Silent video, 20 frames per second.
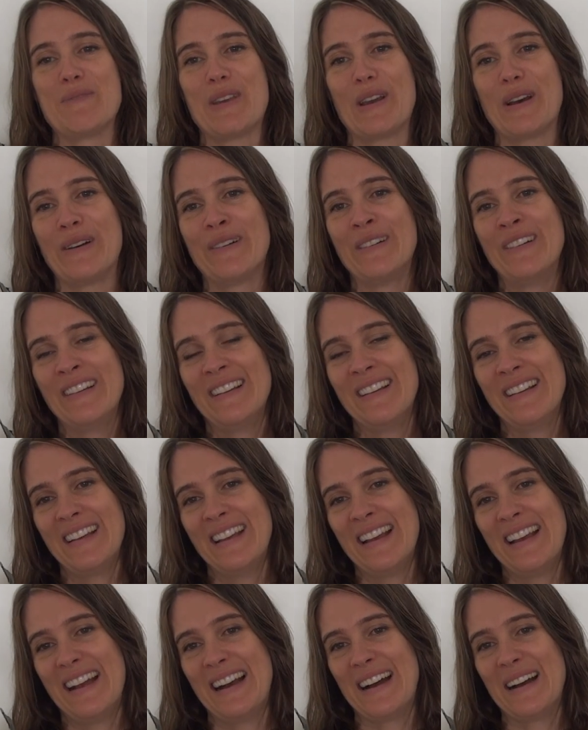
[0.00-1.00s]
them yell.
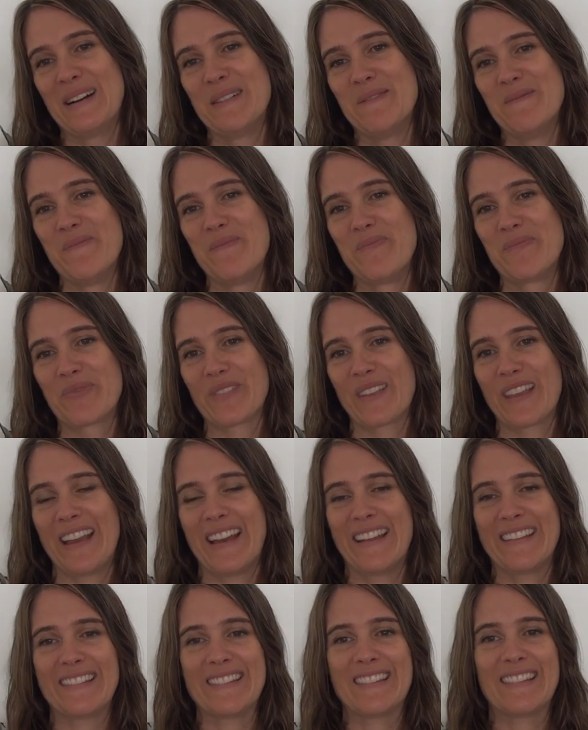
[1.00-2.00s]

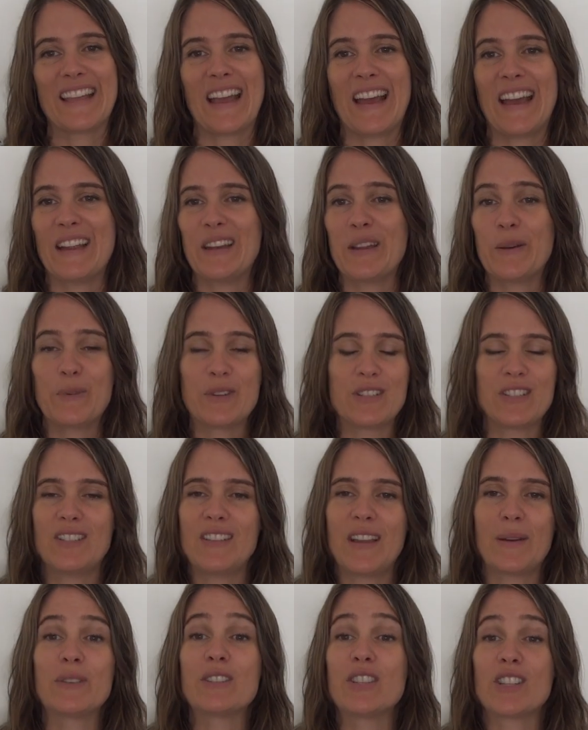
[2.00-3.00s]

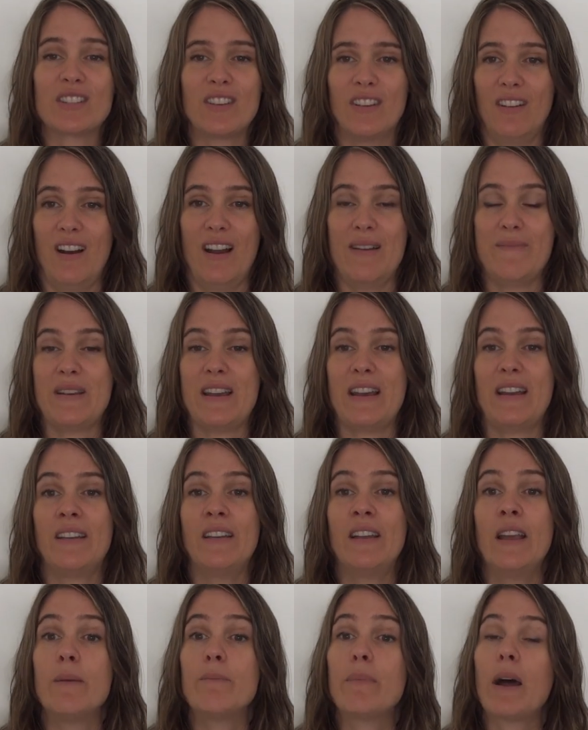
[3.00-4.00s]
It was just a
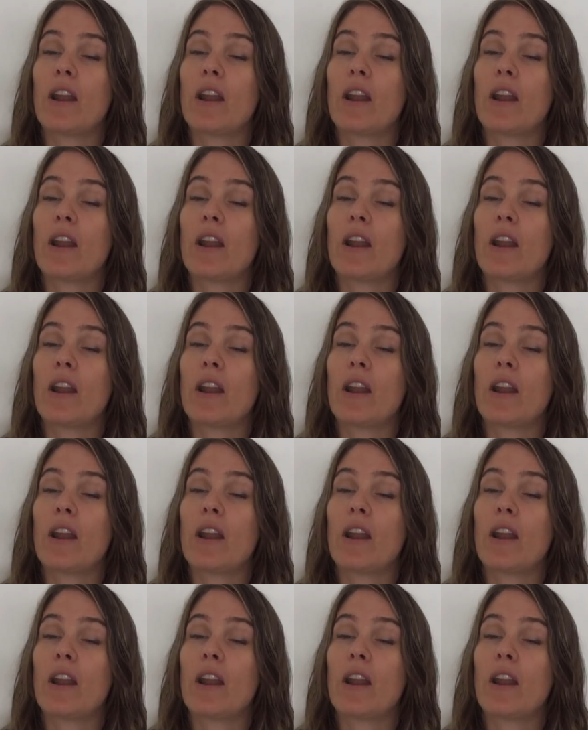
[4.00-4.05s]
nightmare.